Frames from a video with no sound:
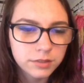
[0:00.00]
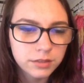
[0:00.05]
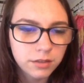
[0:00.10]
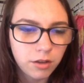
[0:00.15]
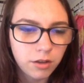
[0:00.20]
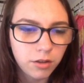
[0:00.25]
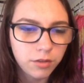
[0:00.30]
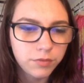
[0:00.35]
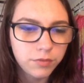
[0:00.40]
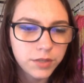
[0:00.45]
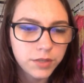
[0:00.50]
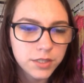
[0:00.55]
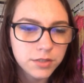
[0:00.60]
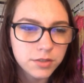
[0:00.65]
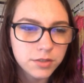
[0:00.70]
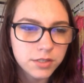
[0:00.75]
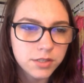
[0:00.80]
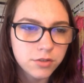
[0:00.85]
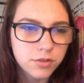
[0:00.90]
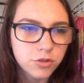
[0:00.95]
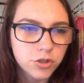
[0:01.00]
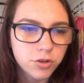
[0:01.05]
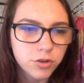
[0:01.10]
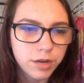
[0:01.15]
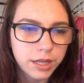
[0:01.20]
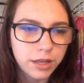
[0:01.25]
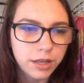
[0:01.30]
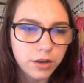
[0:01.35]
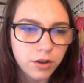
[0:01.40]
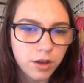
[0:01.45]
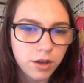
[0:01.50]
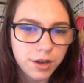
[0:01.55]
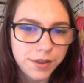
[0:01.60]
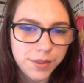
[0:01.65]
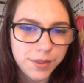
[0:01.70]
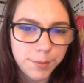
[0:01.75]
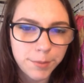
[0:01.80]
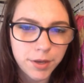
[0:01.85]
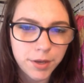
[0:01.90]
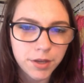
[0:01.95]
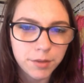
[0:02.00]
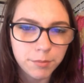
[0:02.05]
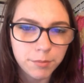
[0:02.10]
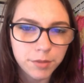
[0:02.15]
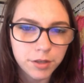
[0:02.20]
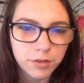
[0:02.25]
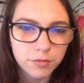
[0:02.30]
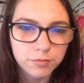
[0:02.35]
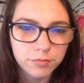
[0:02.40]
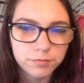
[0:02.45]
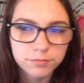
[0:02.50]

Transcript: All of these are still showing the knot at the bottom, though.